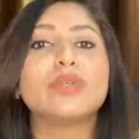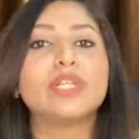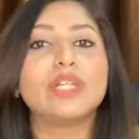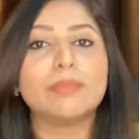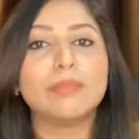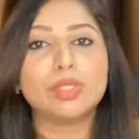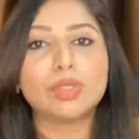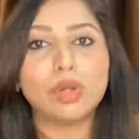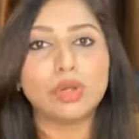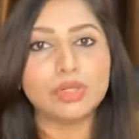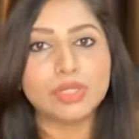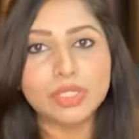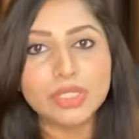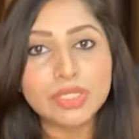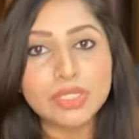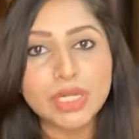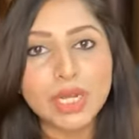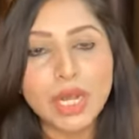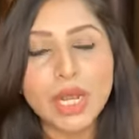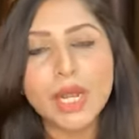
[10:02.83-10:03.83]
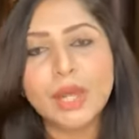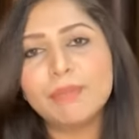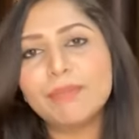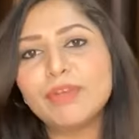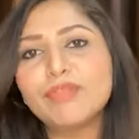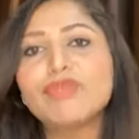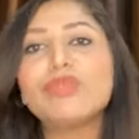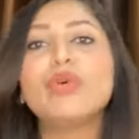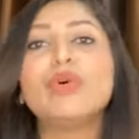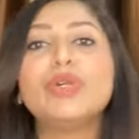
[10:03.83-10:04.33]
your dermatologist
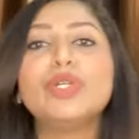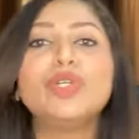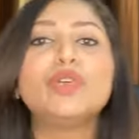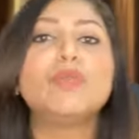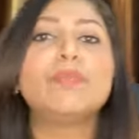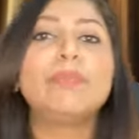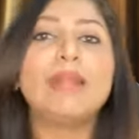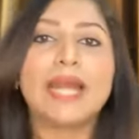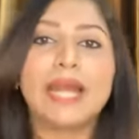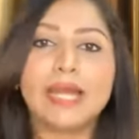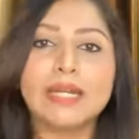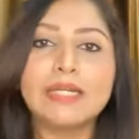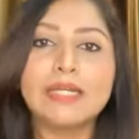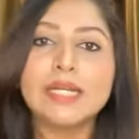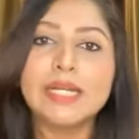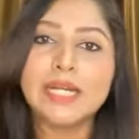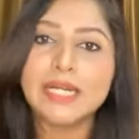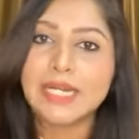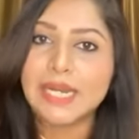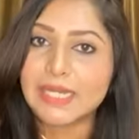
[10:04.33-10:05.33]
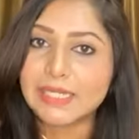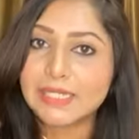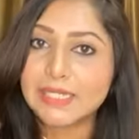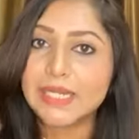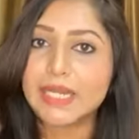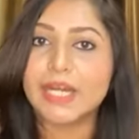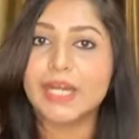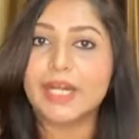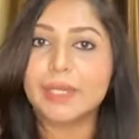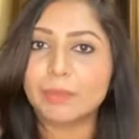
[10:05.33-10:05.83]
before you plan
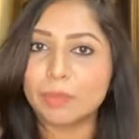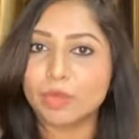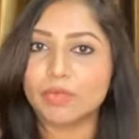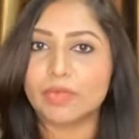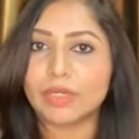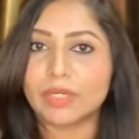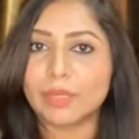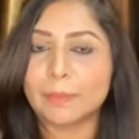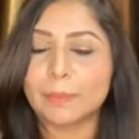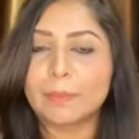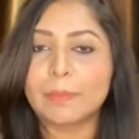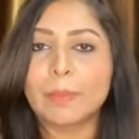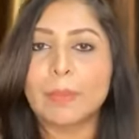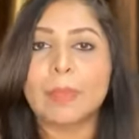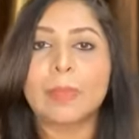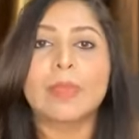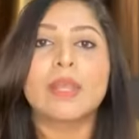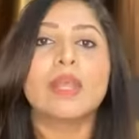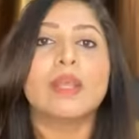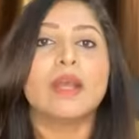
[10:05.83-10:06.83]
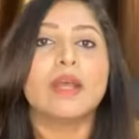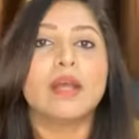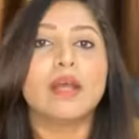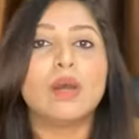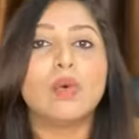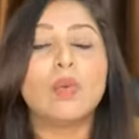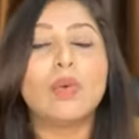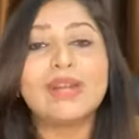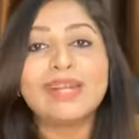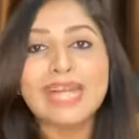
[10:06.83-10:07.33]
laser hair removal.
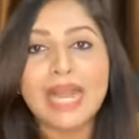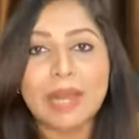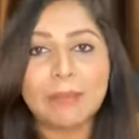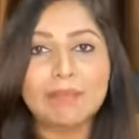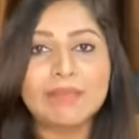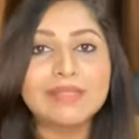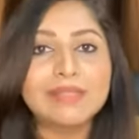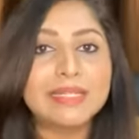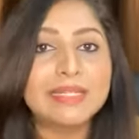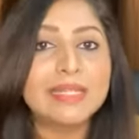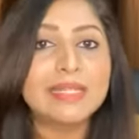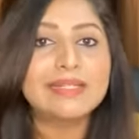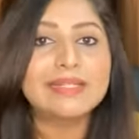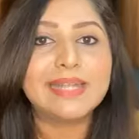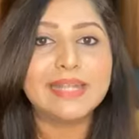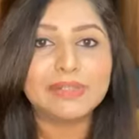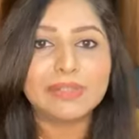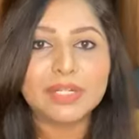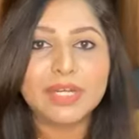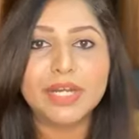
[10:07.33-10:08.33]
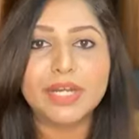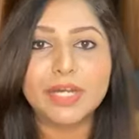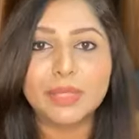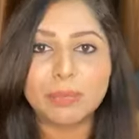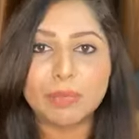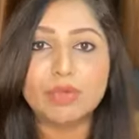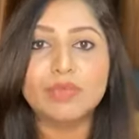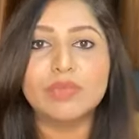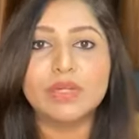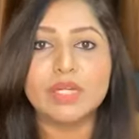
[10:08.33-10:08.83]
What happens in this laser hair
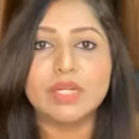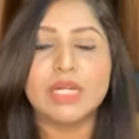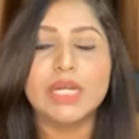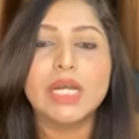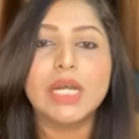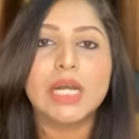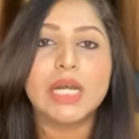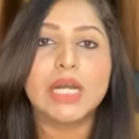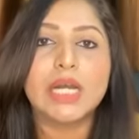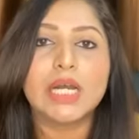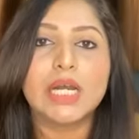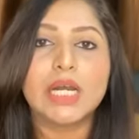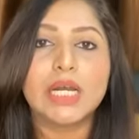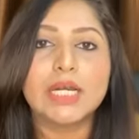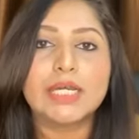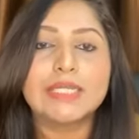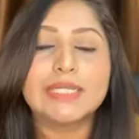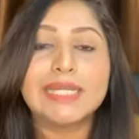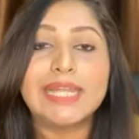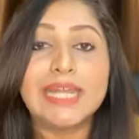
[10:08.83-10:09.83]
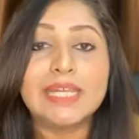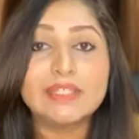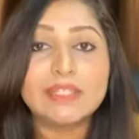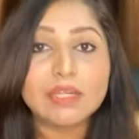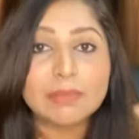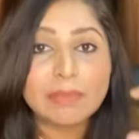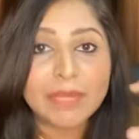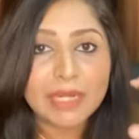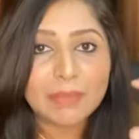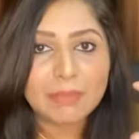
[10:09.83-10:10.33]
removal?
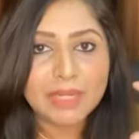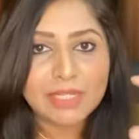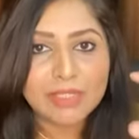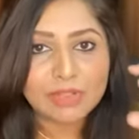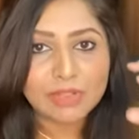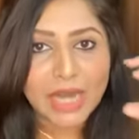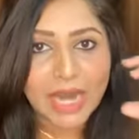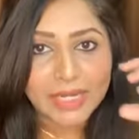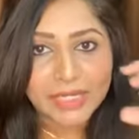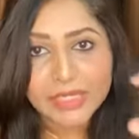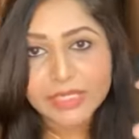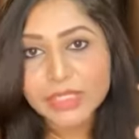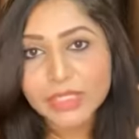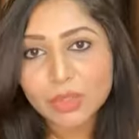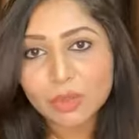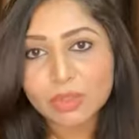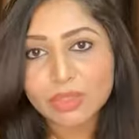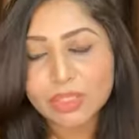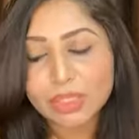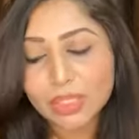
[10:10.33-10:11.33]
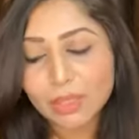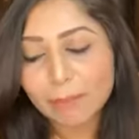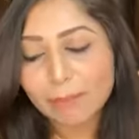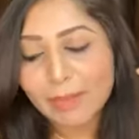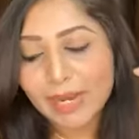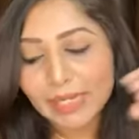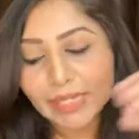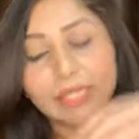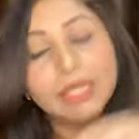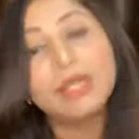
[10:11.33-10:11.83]
Laser beam is targeted on the
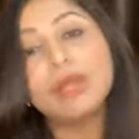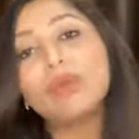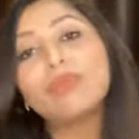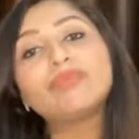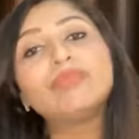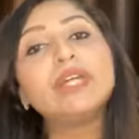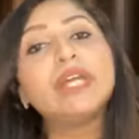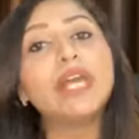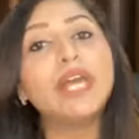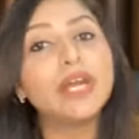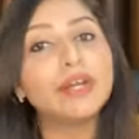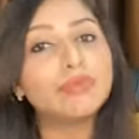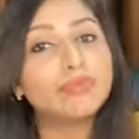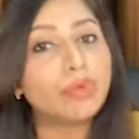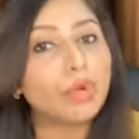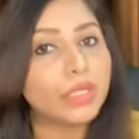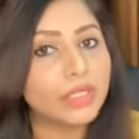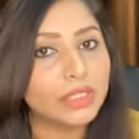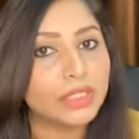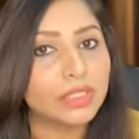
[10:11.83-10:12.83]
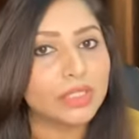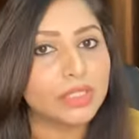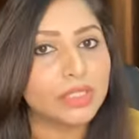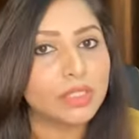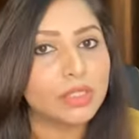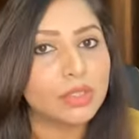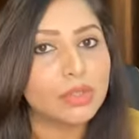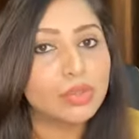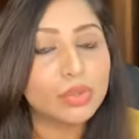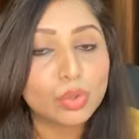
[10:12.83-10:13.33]
melanin of the hair follicle.
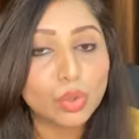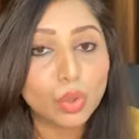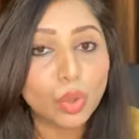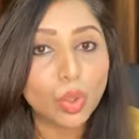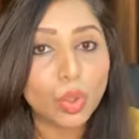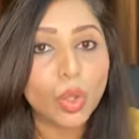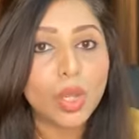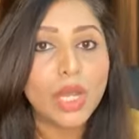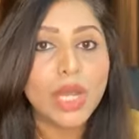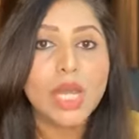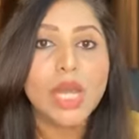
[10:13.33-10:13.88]
So